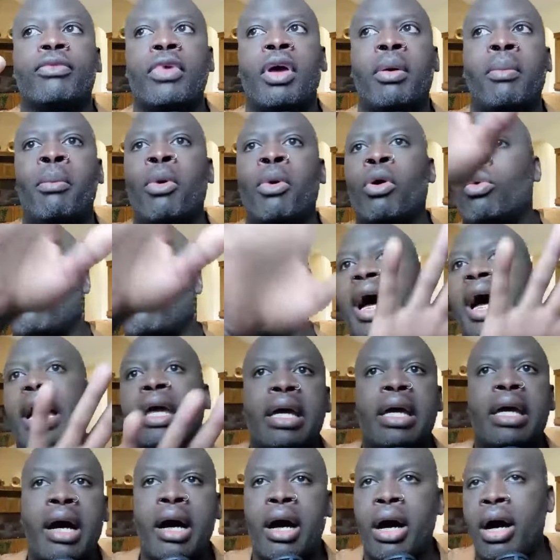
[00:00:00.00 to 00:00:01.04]

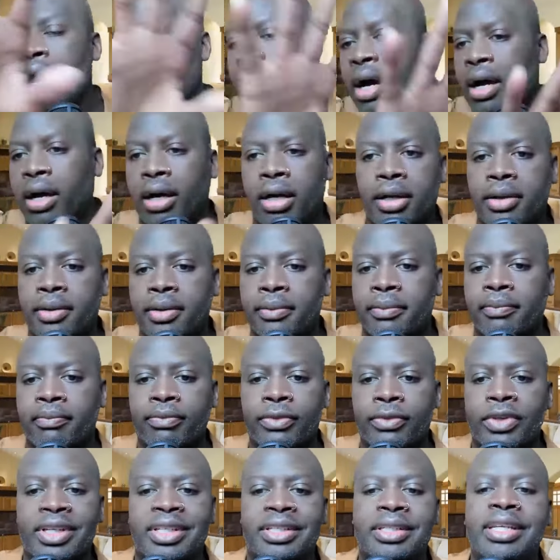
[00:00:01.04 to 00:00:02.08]
Mariah Huck
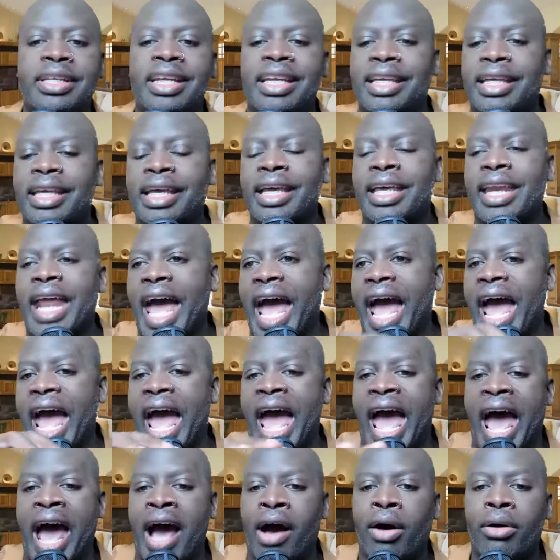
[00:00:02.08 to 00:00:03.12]
to get
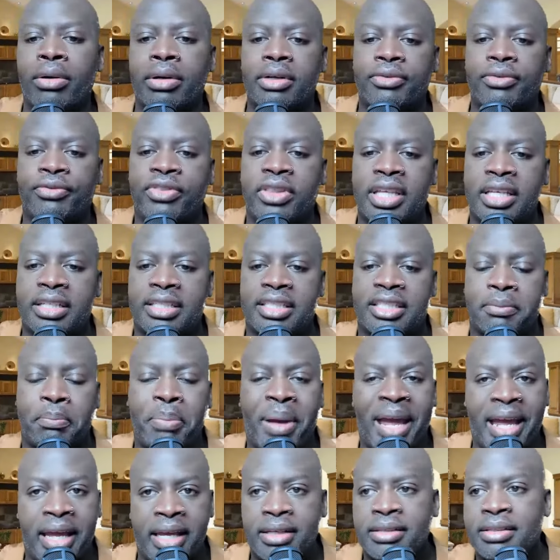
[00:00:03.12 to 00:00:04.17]
out of this
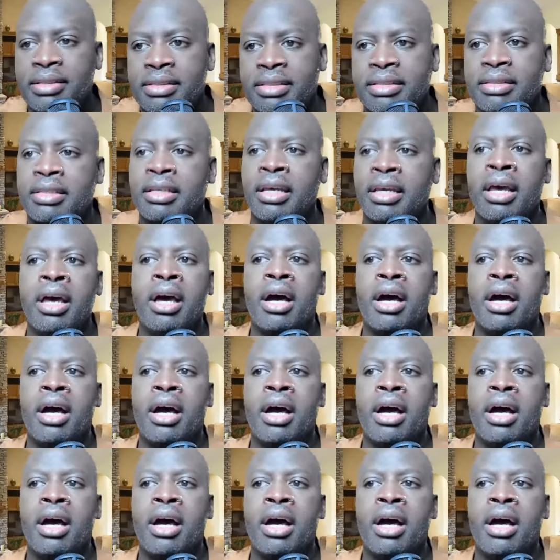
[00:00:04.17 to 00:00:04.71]
space